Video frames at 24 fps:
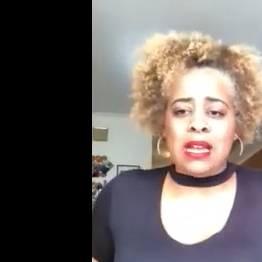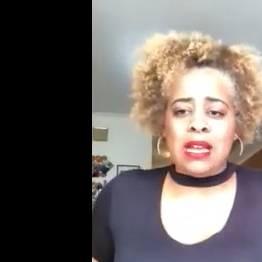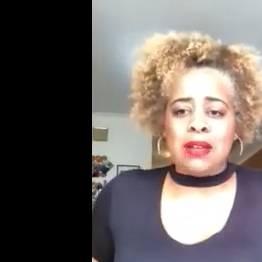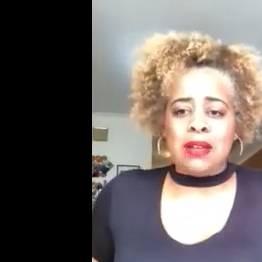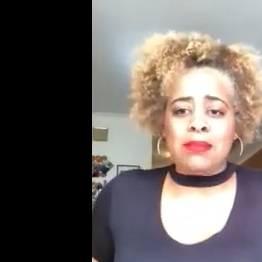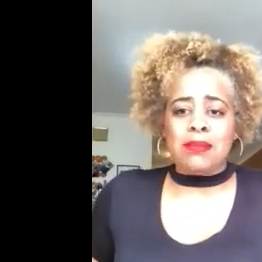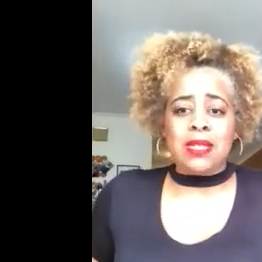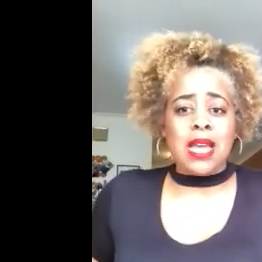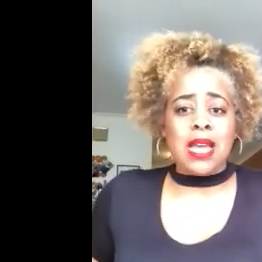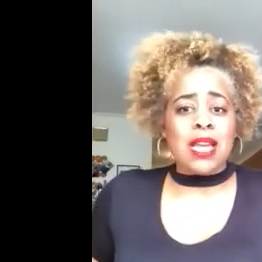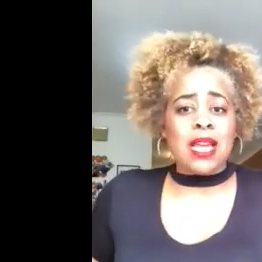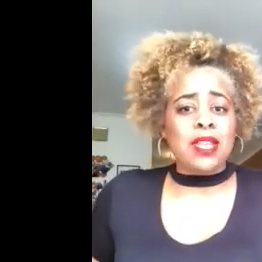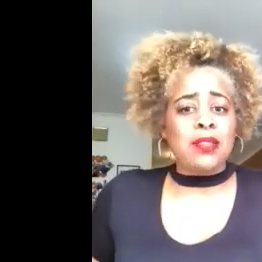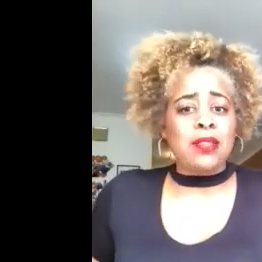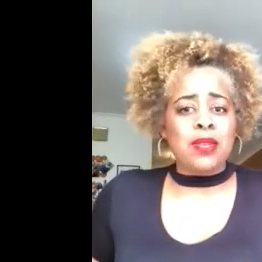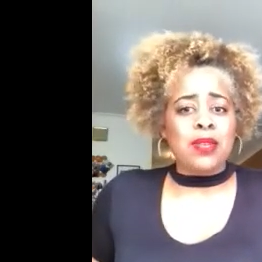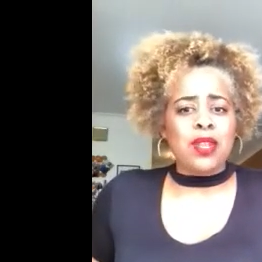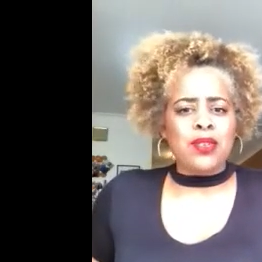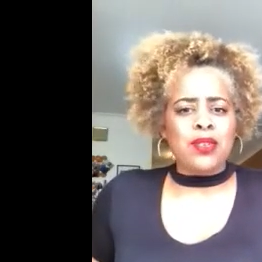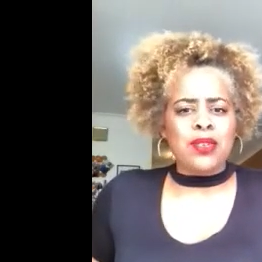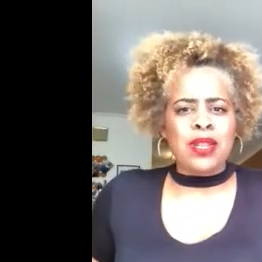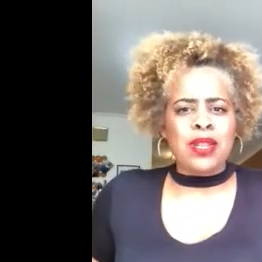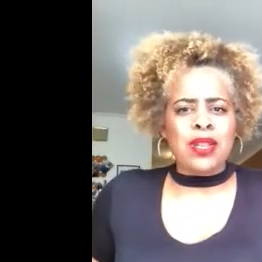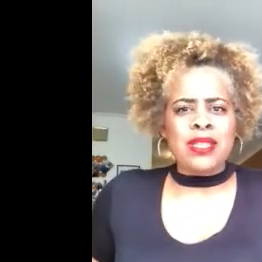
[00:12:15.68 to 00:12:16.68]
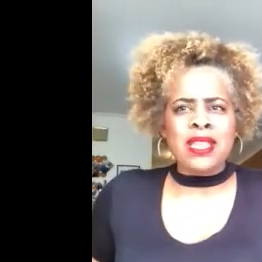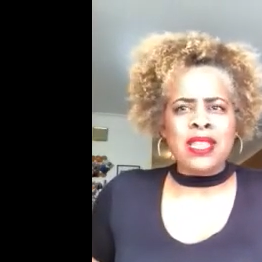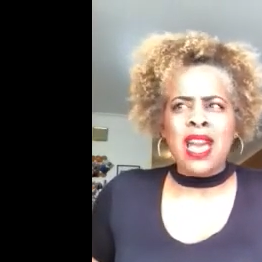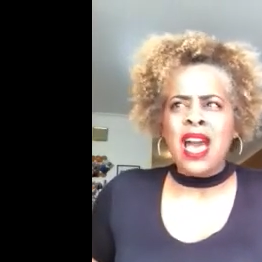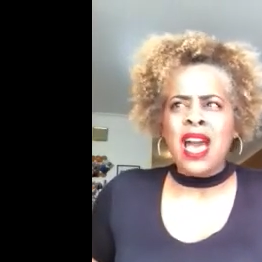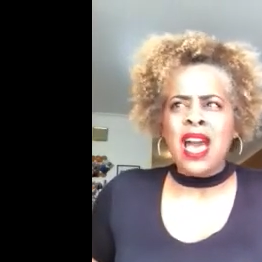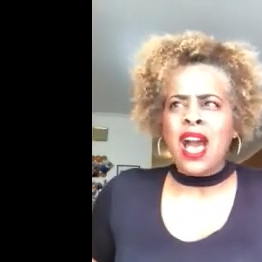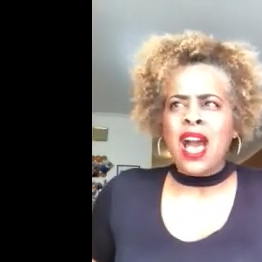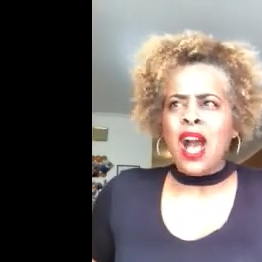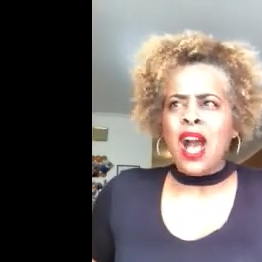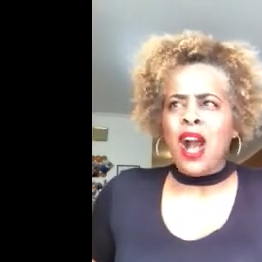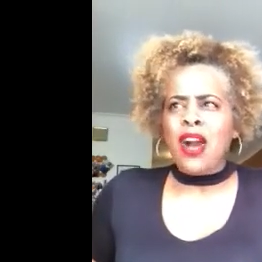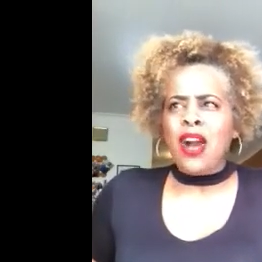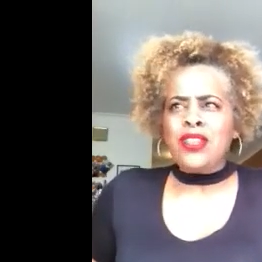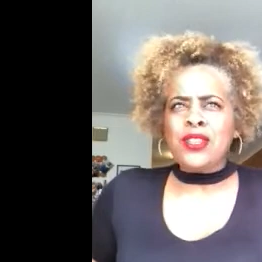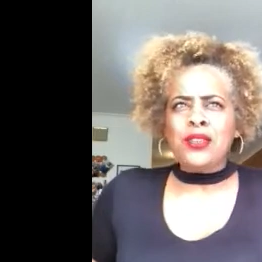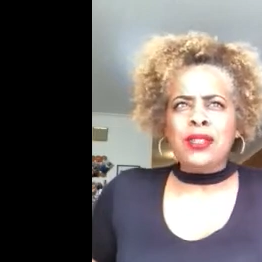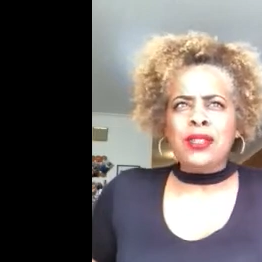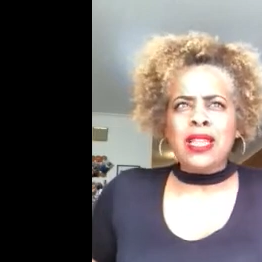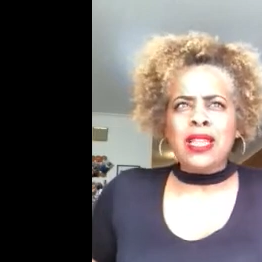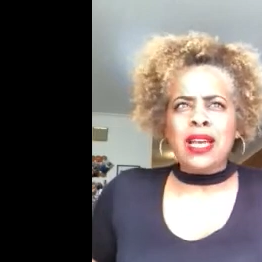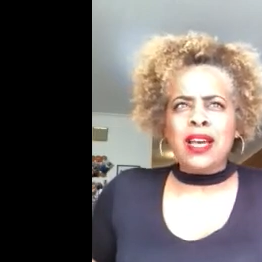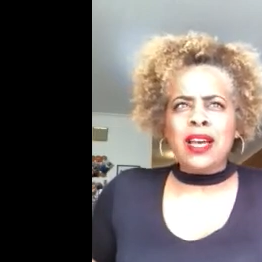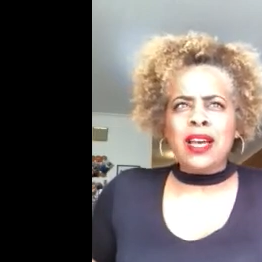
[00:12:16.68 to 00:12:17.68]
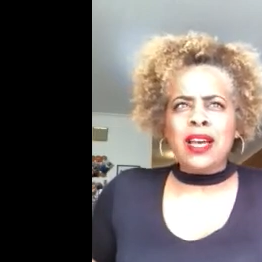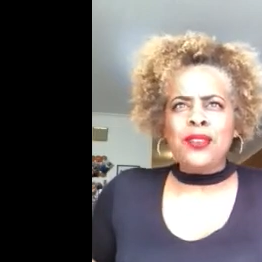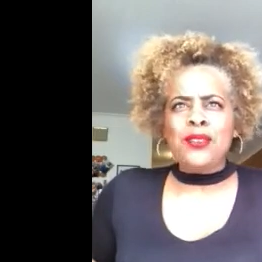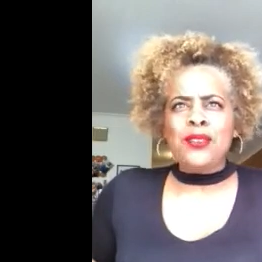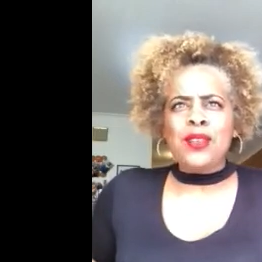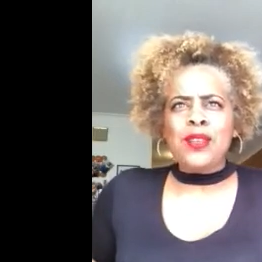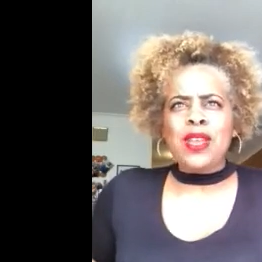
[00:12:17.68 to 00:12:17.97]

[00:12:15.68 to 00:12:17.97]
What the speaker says: documentaries. Also love,